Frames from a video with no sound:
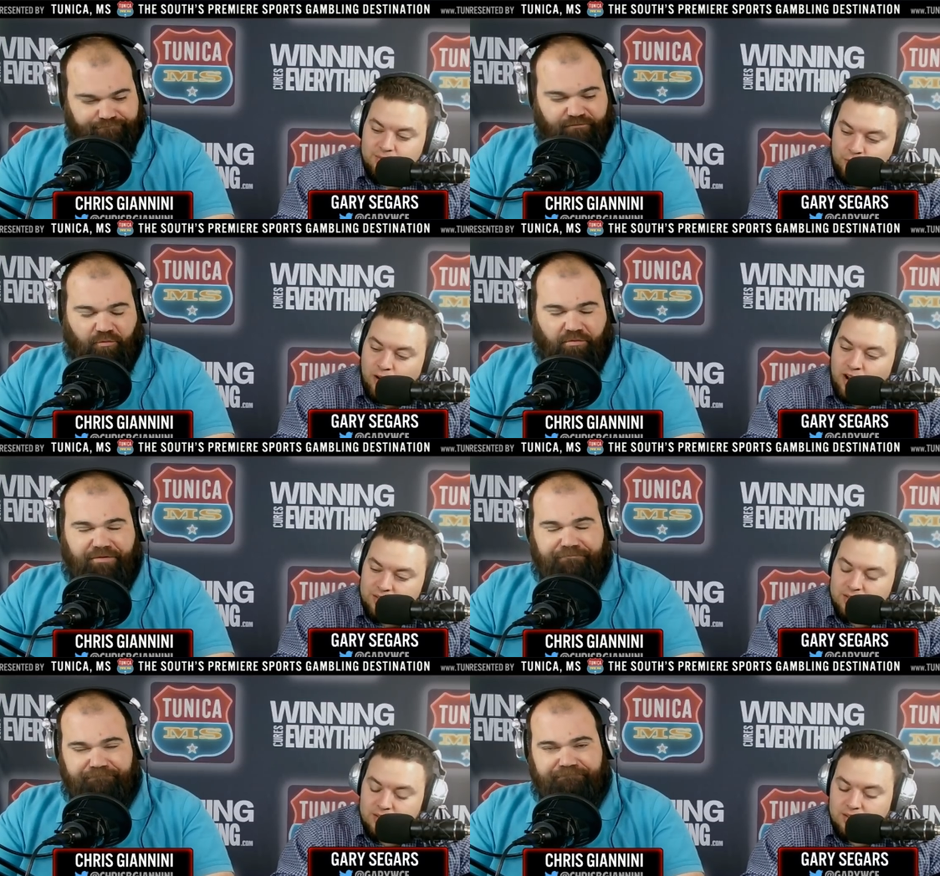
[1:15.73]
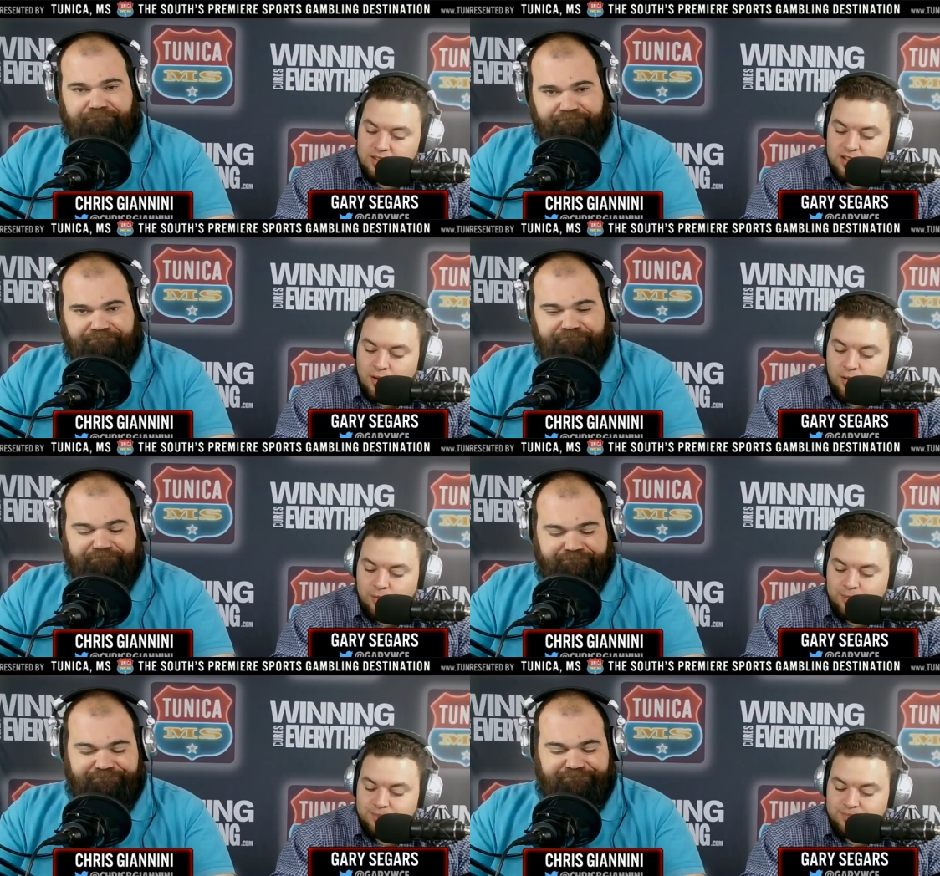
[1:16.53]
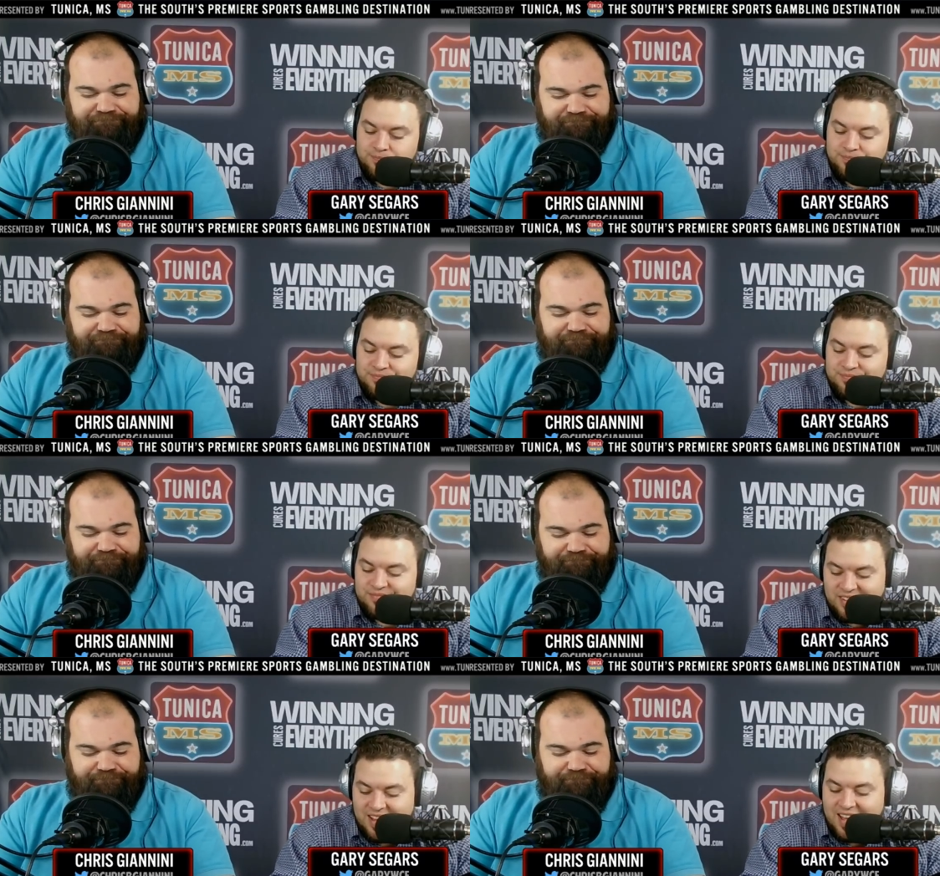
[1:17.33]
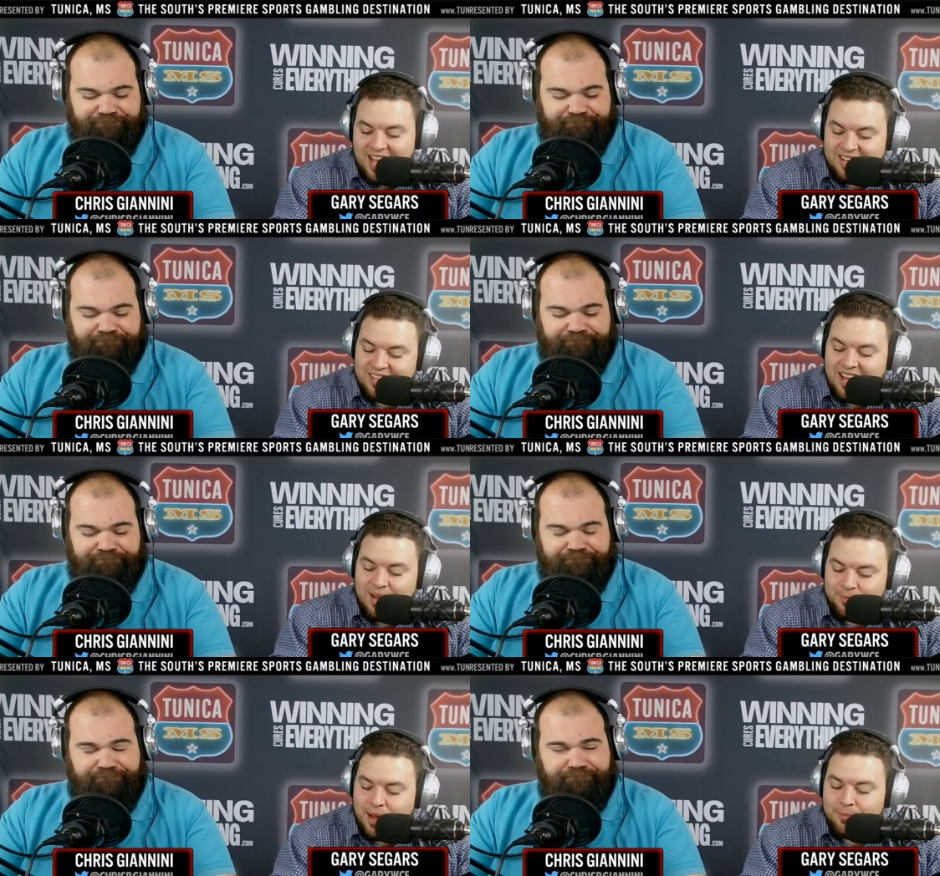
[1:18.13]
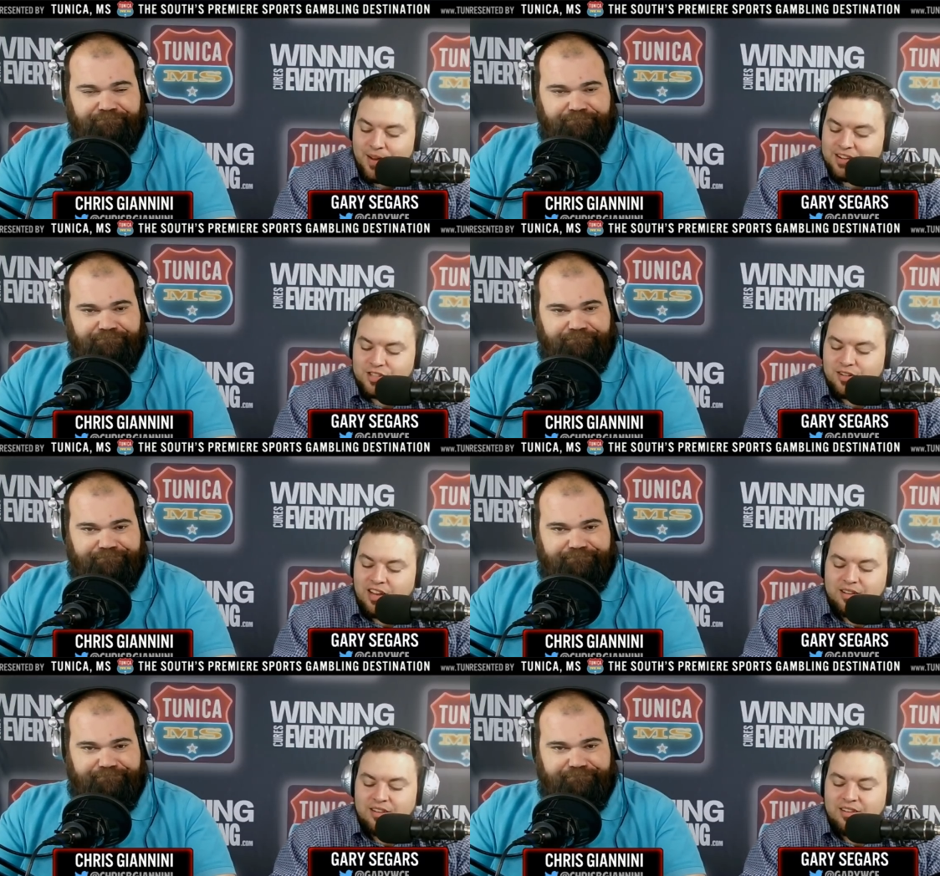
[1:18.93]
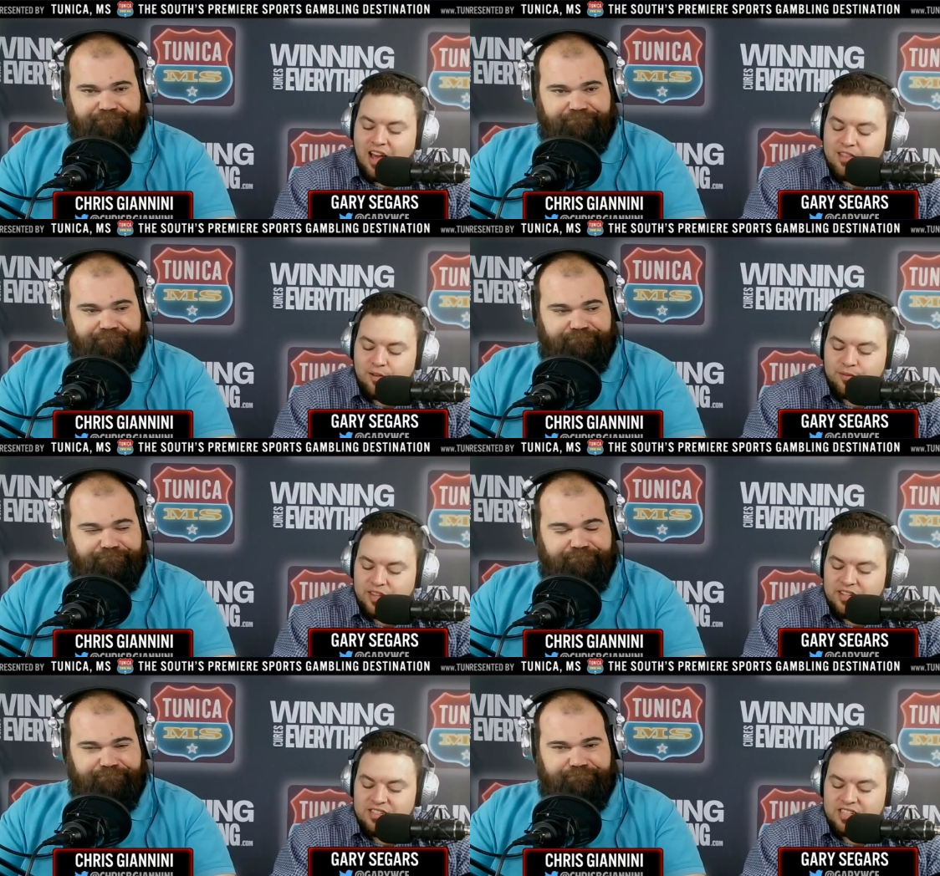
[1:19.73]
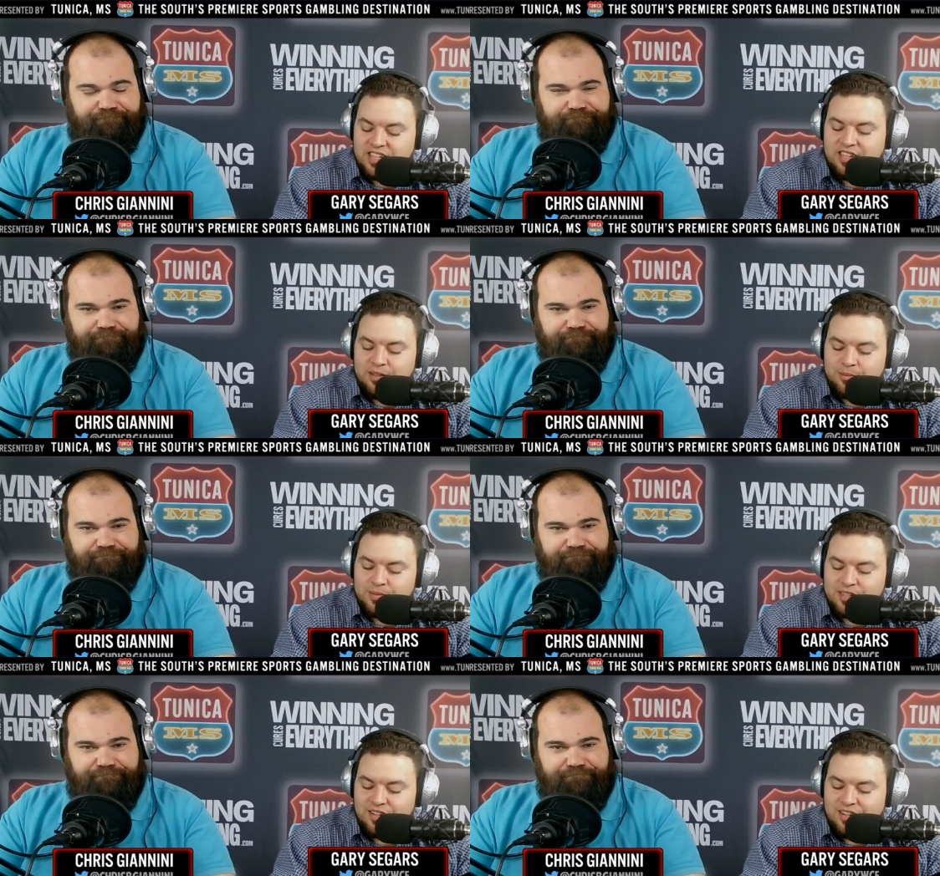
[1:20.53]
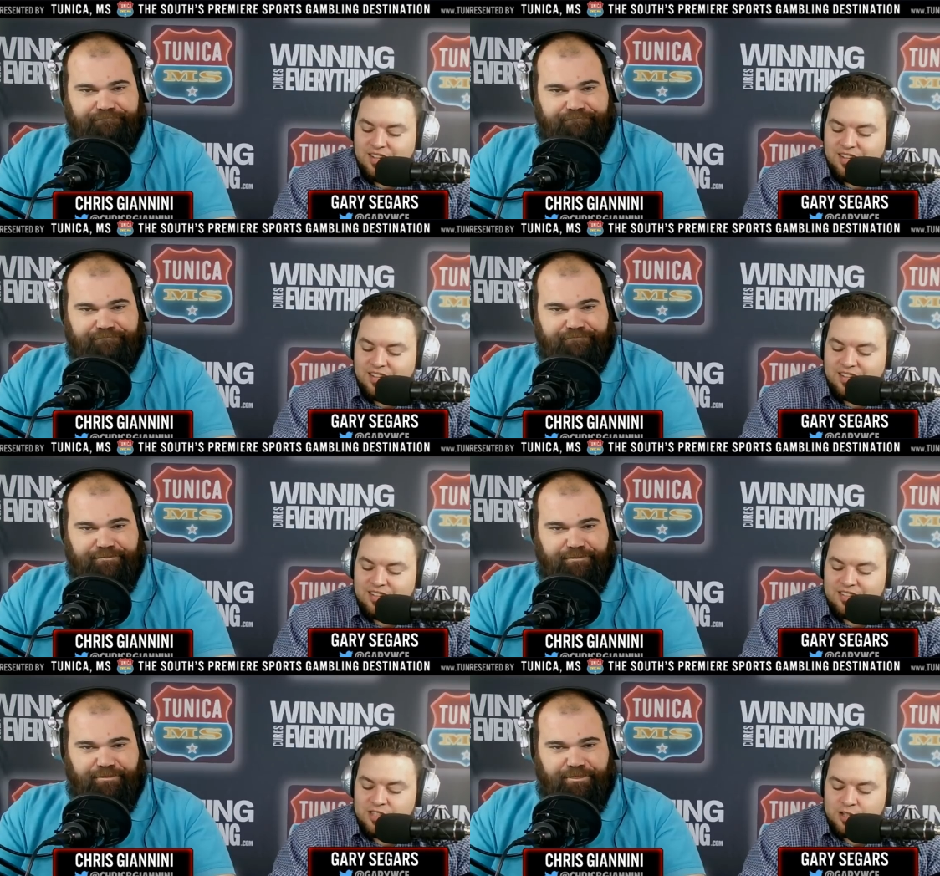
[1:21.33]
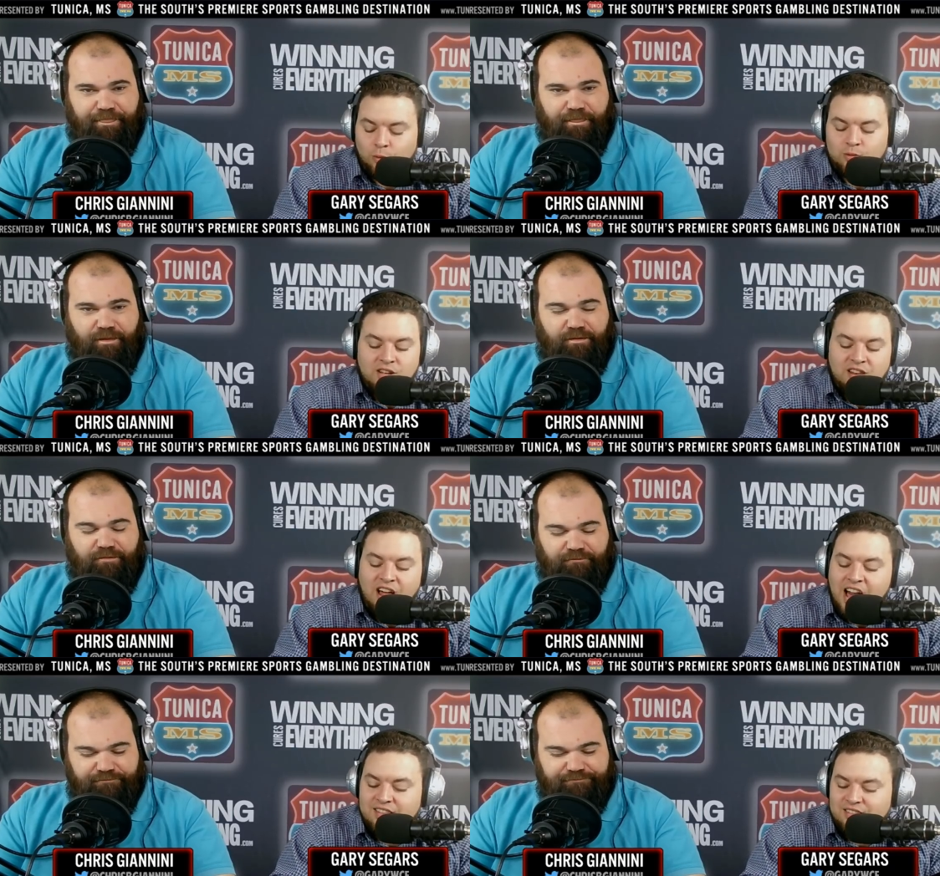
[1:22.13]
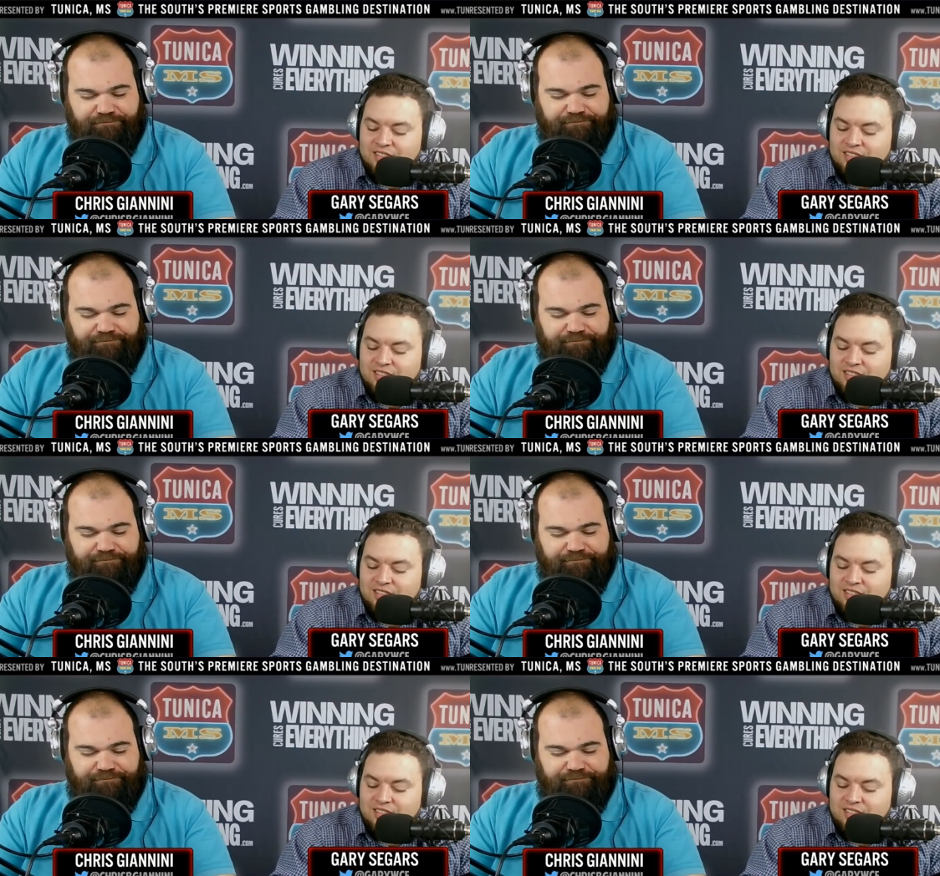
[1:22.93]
Speaker 1: the, the run. run. So, I'm I'm not sure. Like, neither of these teams scores a lot.